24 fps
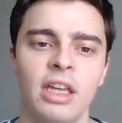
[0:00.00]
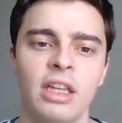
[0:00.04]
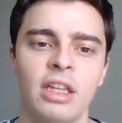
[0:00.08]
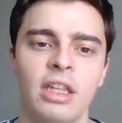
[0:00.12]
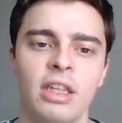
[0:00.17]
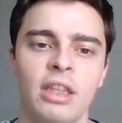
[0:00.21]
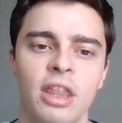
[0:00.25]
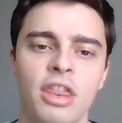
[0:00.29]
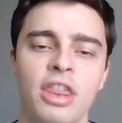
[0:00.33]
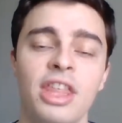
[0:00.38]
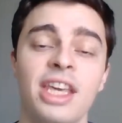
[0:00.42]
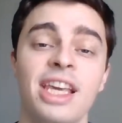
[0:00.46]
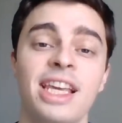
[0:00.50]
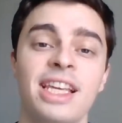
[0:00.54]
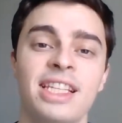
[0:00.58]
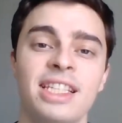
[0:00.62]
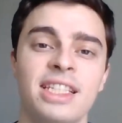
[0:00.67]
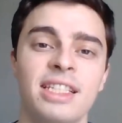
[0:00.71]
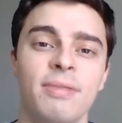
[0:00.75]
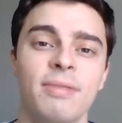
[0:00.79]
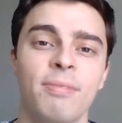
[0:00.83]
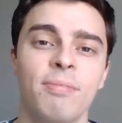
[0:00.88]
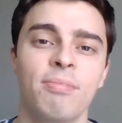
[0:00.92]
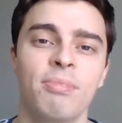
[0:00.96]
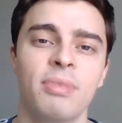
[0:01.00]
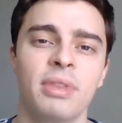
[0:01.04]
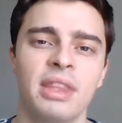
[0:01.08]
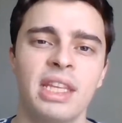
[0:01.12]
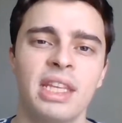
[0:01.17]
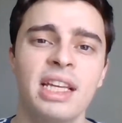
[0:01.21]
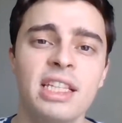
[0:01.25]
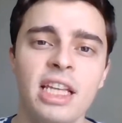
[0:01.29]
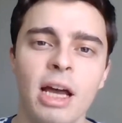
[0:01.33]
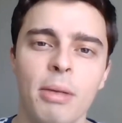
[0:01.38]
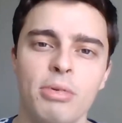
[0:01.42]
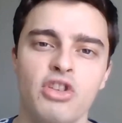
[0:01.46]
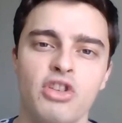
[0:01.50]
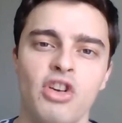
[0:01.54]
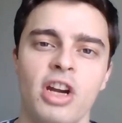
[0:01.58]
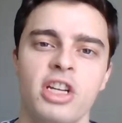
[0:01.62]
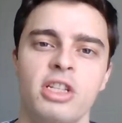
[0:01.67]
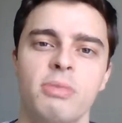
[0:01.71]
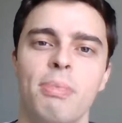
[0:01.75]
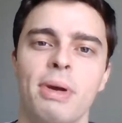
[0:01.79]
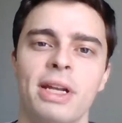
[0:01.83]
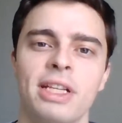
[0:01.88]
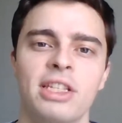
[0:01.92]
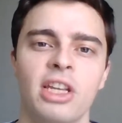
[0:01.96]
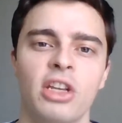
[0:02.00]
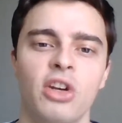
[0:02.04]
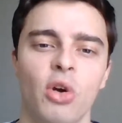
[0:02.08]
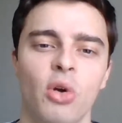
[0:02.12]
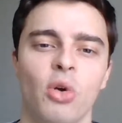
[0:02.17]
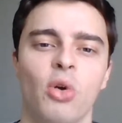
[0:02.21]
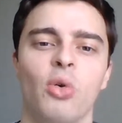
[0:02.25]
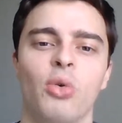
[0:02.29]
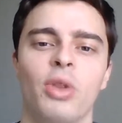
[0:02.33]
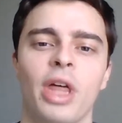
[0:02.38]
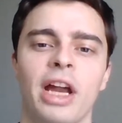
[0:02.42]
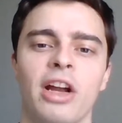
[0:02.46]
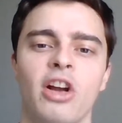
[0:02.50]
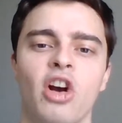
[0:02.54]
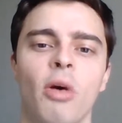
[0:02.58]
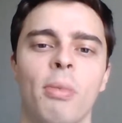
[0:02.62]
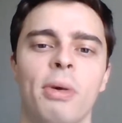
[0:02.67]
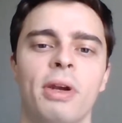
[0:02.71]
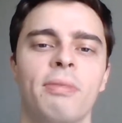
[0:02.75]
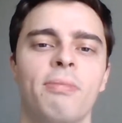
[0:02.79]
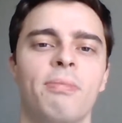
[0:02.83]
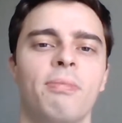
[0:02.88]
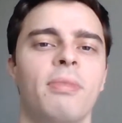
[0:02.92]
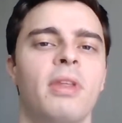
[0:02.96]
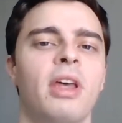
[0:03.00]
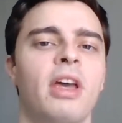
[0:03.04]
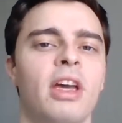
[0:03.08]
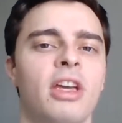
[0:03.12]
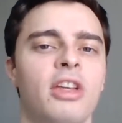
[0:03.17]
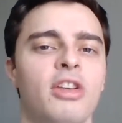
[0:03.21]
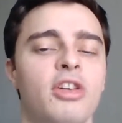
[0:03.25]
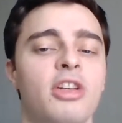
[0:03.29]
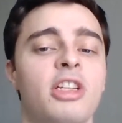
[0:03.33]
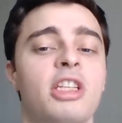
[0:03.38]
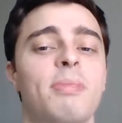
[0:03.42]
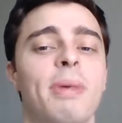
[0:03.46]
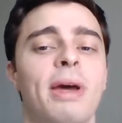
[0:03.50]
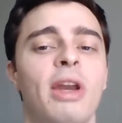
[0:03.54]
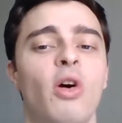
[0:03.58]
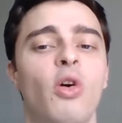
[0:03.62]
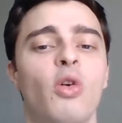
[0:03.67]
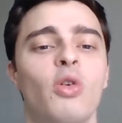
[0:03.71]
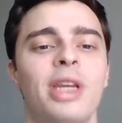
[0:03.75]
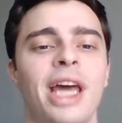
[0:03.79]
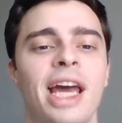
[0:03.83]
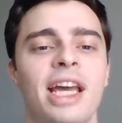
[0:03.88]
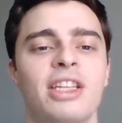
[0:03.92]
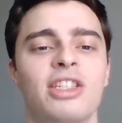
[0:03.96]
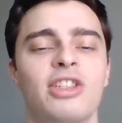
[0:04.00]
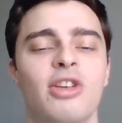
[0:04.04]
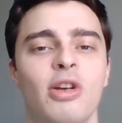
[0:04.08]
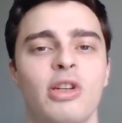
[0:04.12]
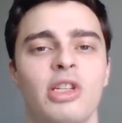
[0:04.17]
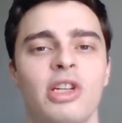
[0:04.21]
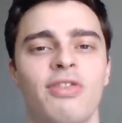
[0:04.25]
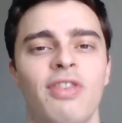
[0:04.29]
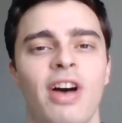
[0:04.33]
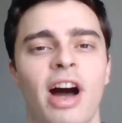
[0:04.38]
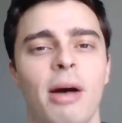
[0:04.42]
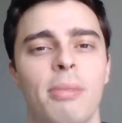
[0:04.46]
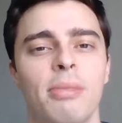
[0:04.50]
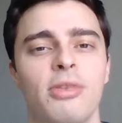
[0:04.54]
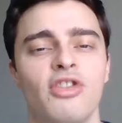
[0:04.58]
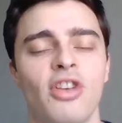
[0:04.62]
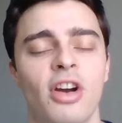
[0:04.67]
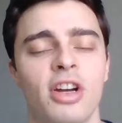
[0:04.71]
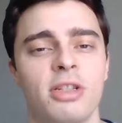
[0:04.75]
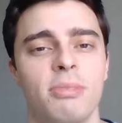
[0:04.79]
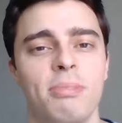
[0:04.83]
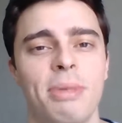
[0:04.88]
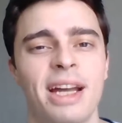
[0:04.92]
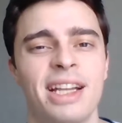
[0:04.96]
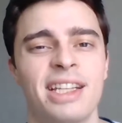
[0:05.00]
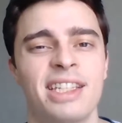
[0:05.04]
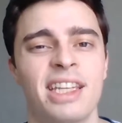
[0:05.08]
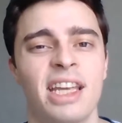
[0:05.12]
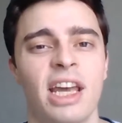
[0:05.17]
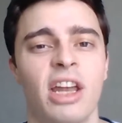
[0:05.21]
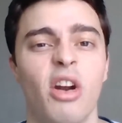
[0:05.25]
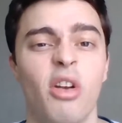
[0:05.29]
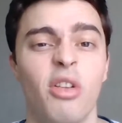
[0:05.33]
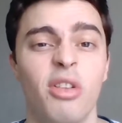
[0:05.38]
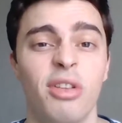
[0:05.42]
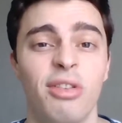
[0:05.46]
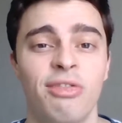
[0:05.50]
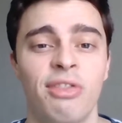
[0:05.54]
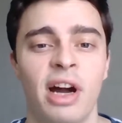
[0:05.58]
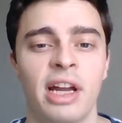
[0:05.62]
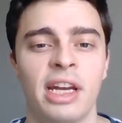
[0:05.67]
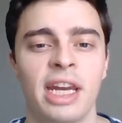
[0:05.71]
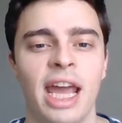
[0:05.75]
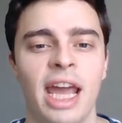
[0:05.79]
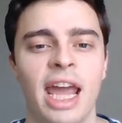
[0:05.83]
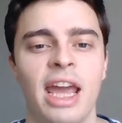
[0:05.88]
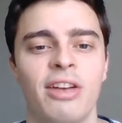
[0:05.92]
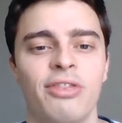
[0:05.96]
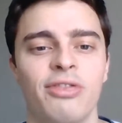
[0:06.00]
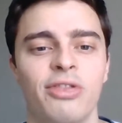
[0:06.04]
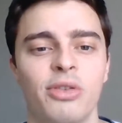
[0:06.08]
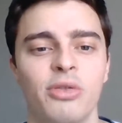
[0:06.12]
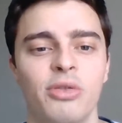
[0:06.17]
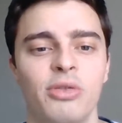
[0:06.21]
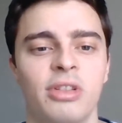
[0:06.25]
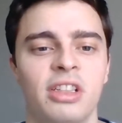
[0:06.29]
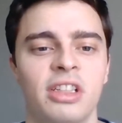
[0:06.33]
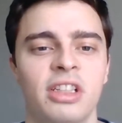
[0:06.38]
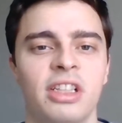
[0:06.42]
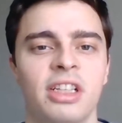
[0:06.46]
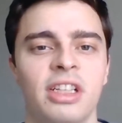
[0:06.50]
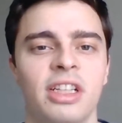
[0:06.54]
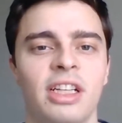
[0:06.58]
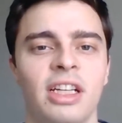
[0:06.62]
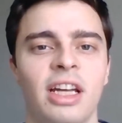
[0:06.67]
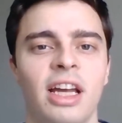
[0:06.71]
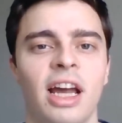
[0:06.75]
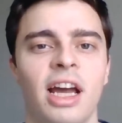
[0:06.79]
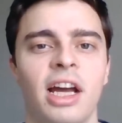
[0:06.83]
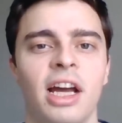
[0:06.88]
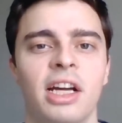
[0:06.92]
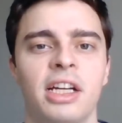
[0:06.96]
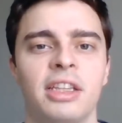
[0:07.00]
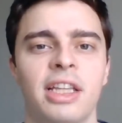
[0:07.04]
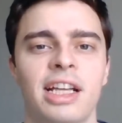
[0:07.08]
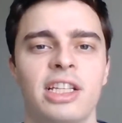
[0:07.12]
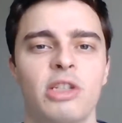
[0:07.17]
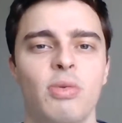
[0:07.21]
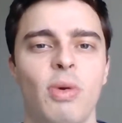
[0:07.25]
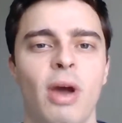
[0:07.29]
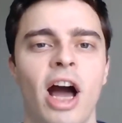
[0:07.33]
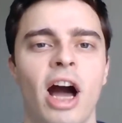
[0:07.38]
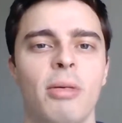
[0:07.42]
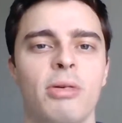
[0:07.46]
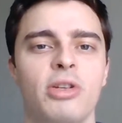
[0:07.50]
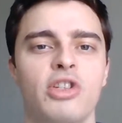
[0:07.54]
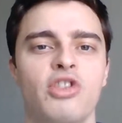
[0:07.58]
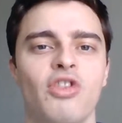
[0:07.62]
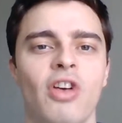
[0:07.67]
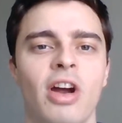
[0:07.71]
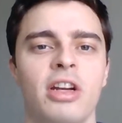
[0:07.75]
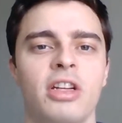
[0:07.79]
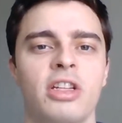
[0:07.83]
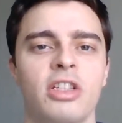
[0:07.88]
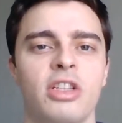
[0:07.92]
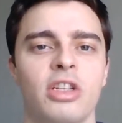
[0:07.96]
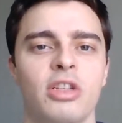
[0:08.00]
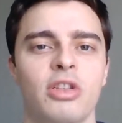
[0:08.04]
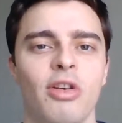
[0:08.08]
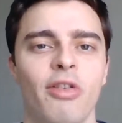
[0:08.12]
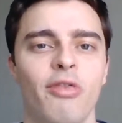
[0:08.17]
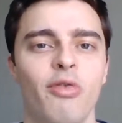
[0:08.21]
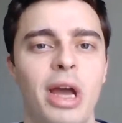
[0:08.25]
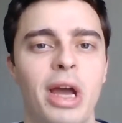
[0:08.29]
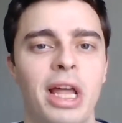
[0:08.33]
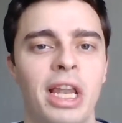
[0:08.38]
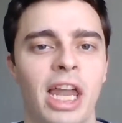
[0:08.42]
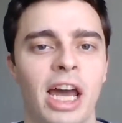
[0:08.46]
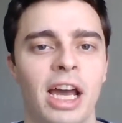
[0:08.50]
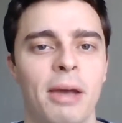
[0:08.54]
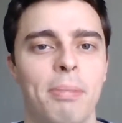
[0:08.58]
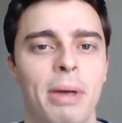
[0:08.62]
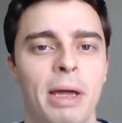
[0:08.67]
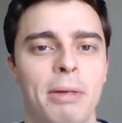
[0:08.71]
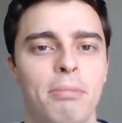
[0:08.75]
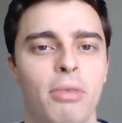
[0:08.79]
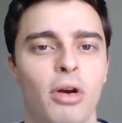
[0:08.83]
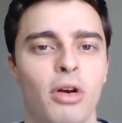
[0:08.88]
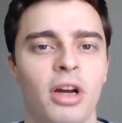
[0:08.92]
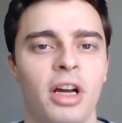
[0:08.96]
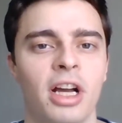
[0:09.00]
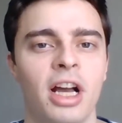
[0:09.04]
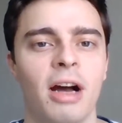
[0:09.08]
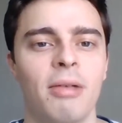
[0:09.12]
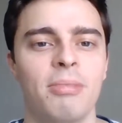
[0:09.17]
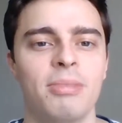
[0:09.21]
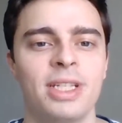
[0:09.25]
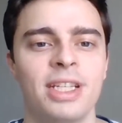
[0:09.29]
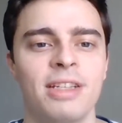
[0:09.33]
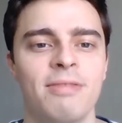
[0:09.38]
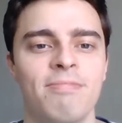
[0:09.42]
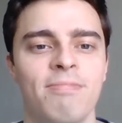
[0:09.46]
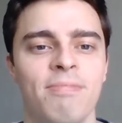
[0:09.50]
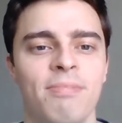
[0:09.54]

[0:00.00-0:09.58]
The thing is, these arbitrage bets are not all that common. You can spend all day searching for arbitrage bets and only find a handful. That's where arbitrage software like BetBurger comes in.